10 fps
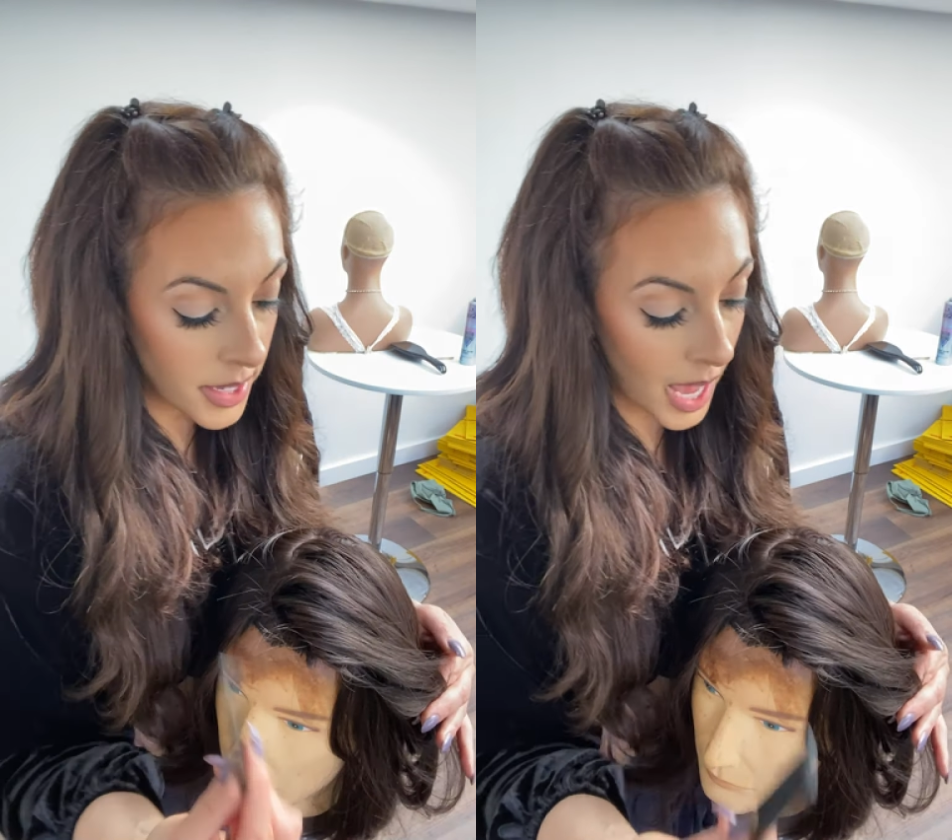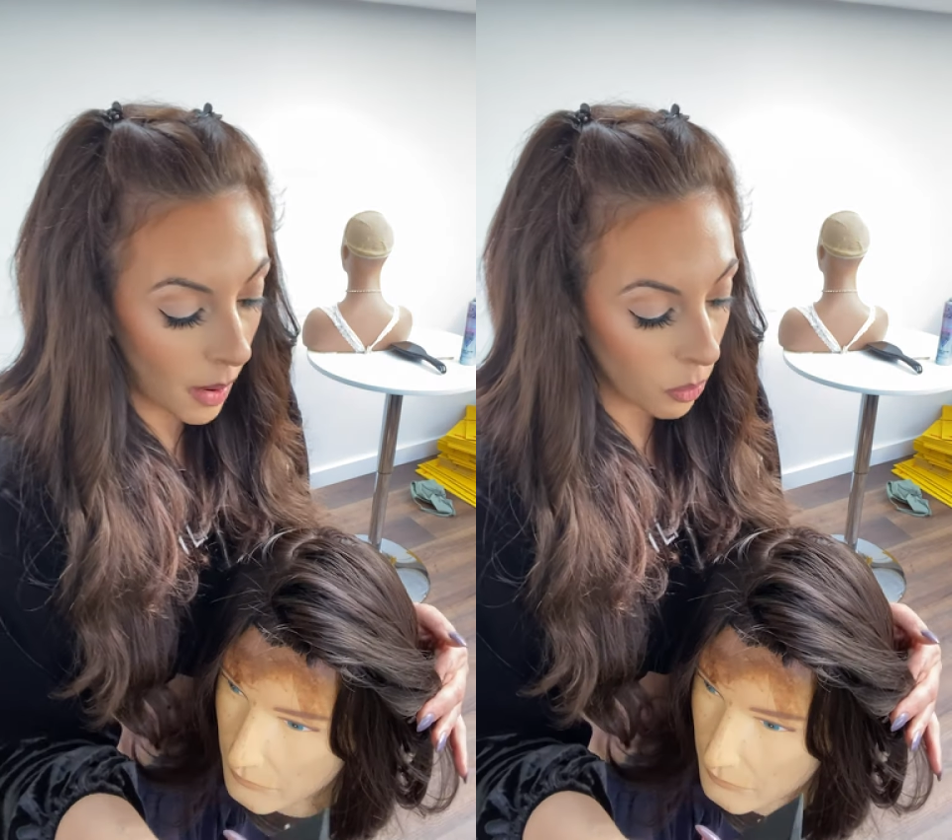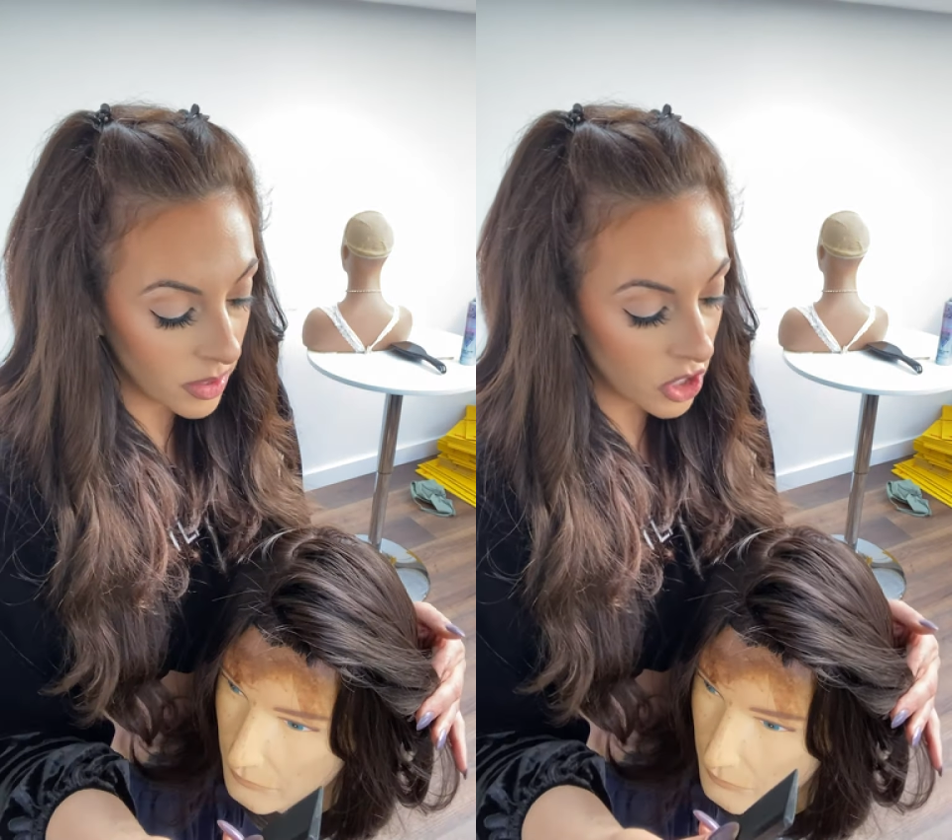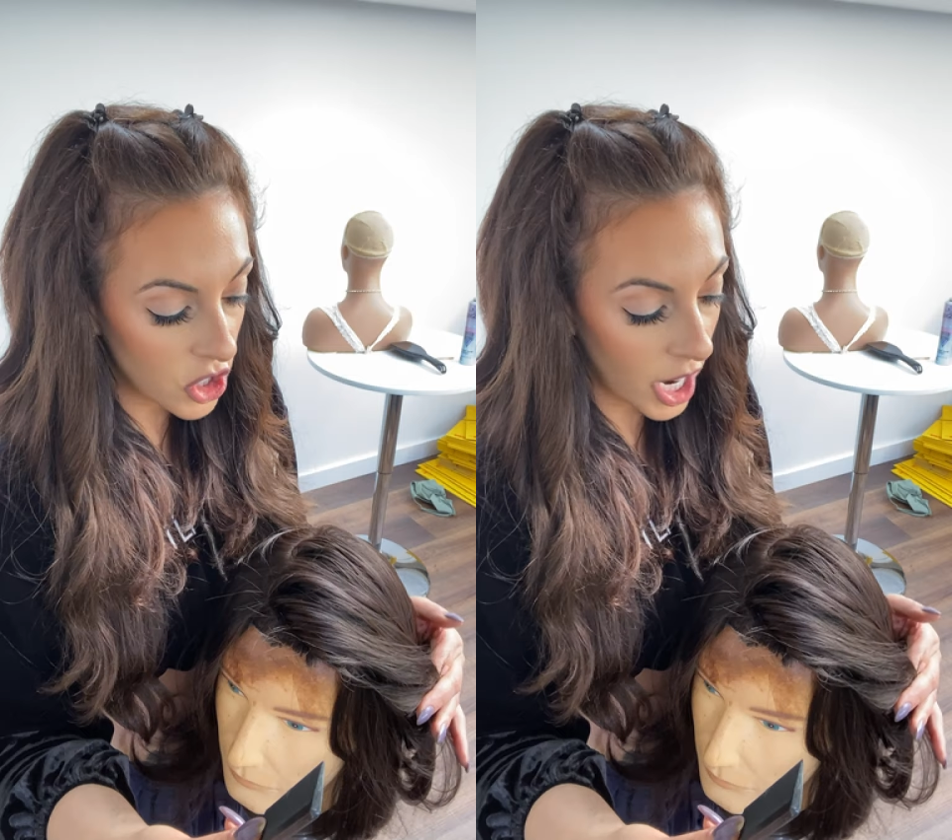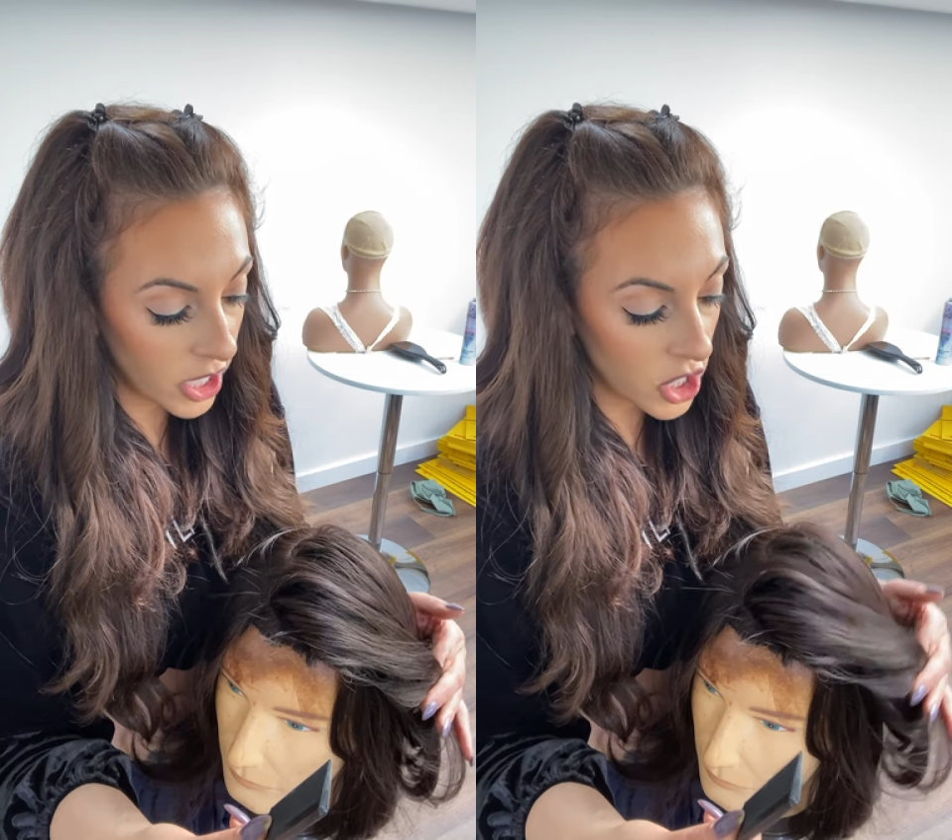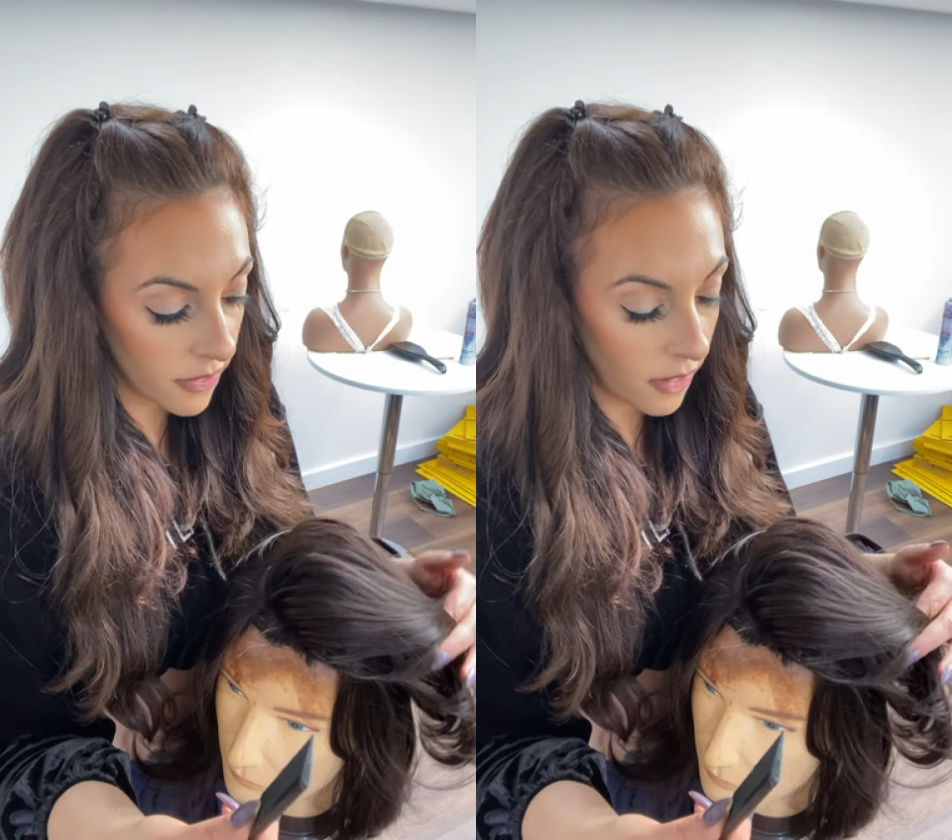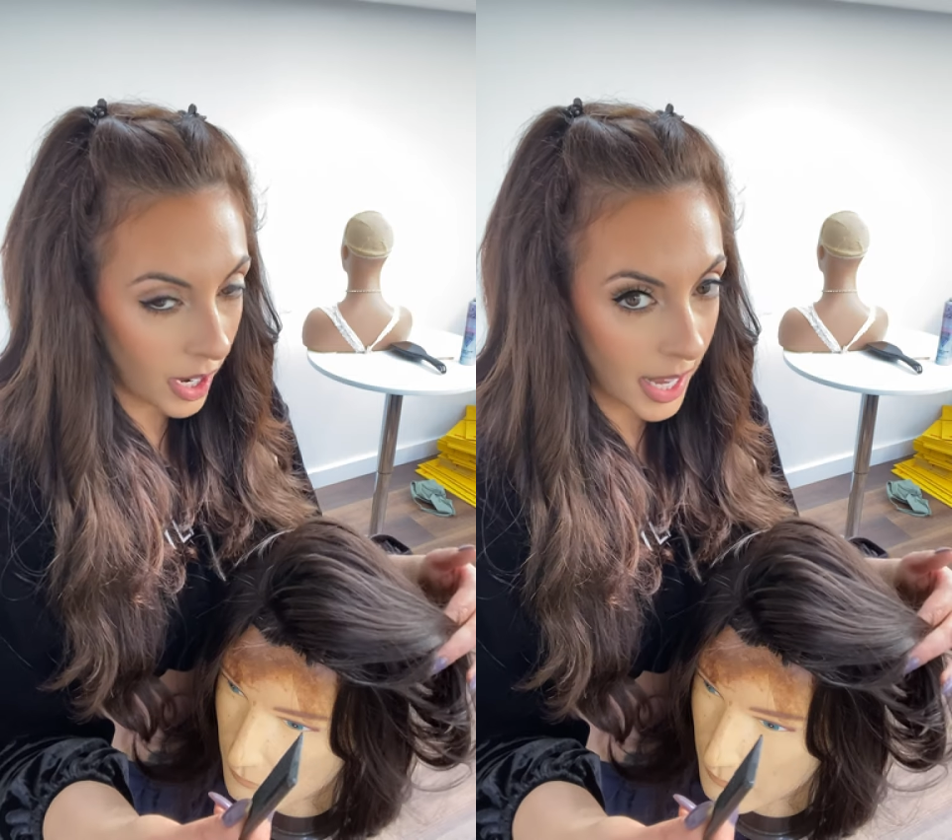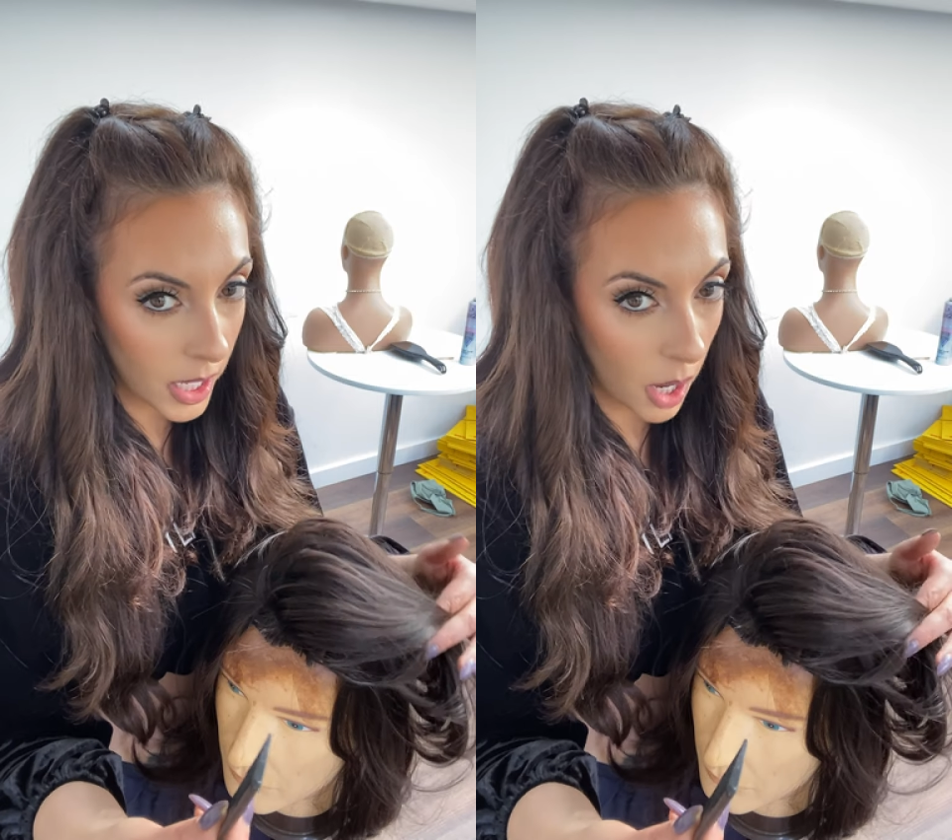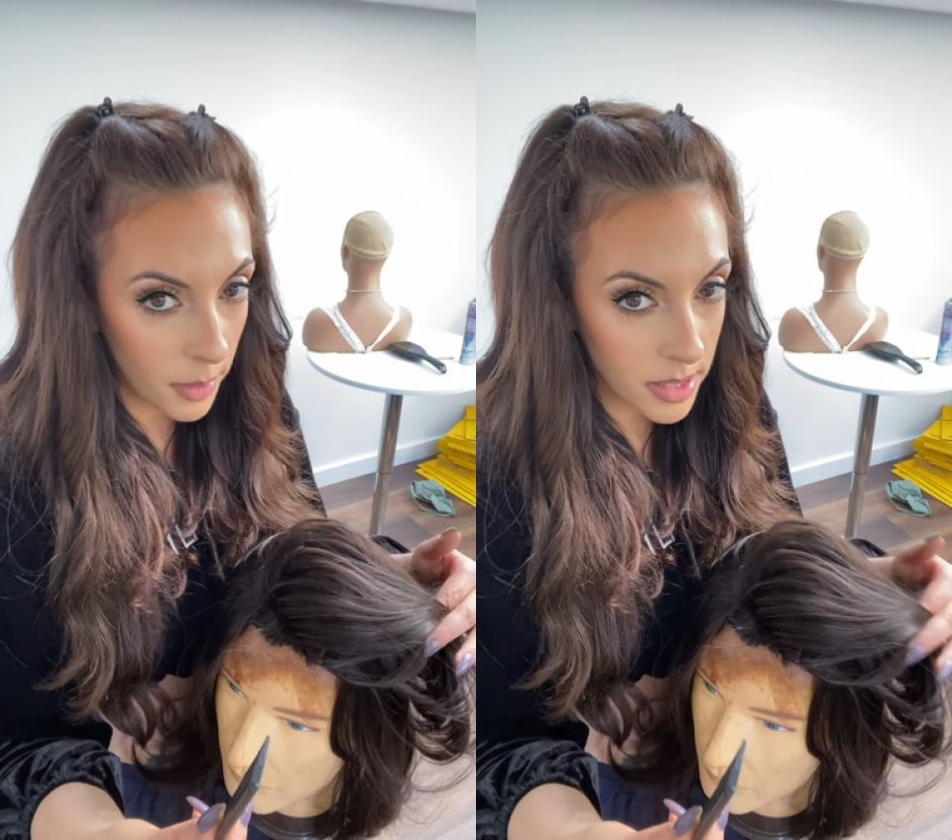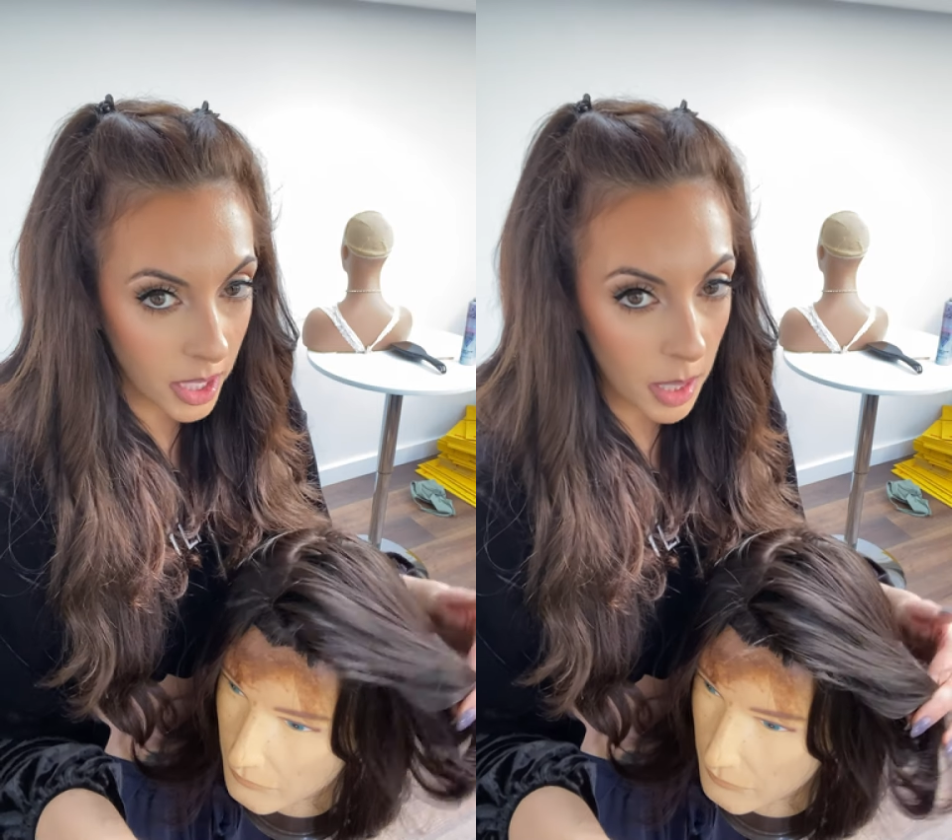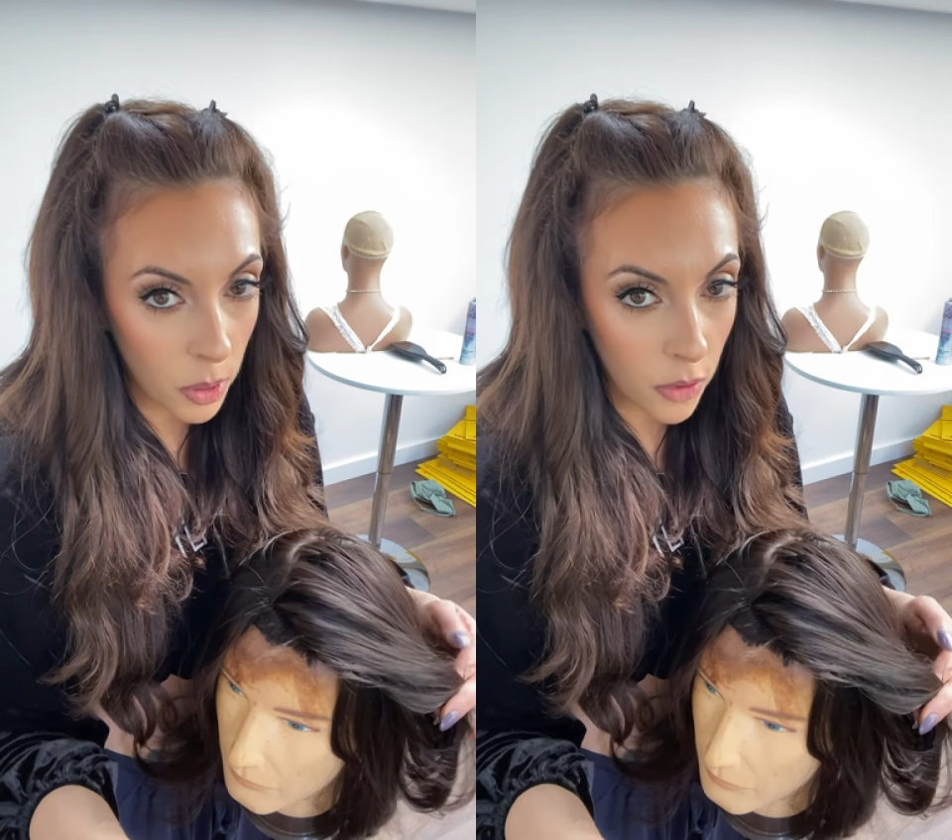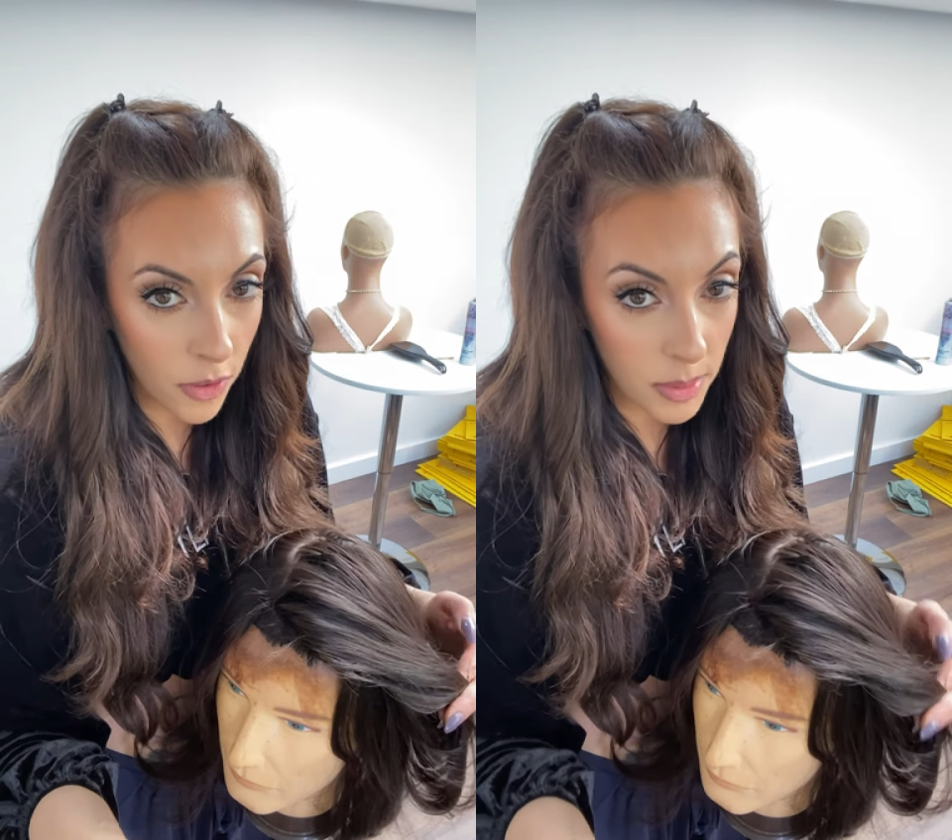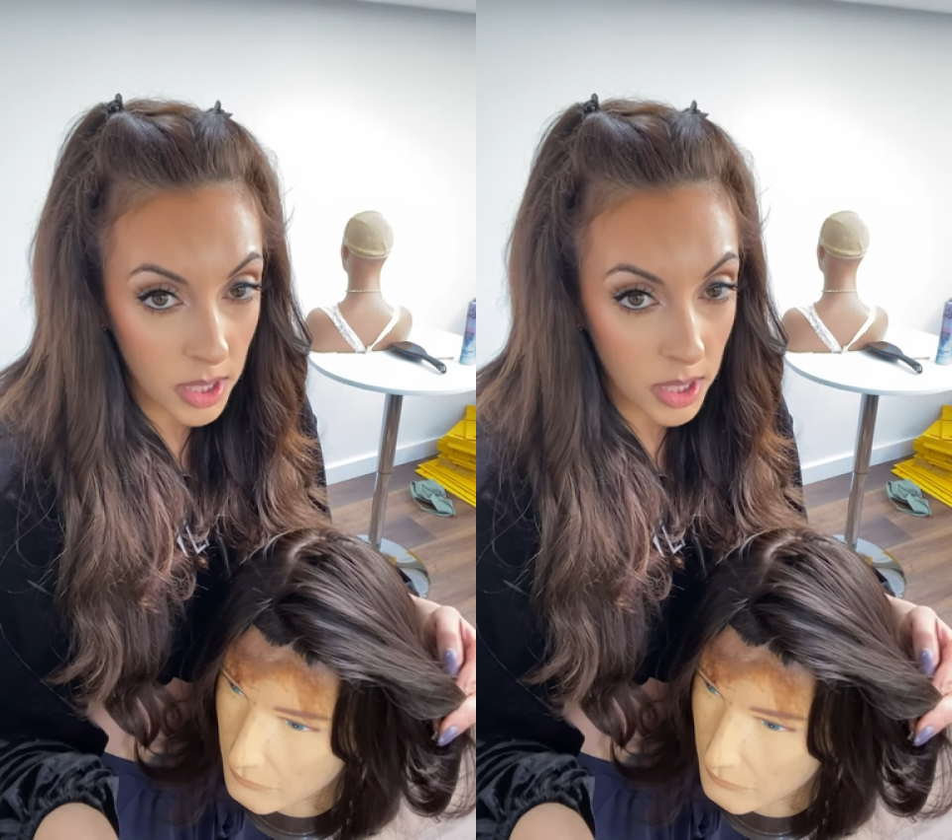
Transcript: Now I want to change it. If I let go, it's going to poof up.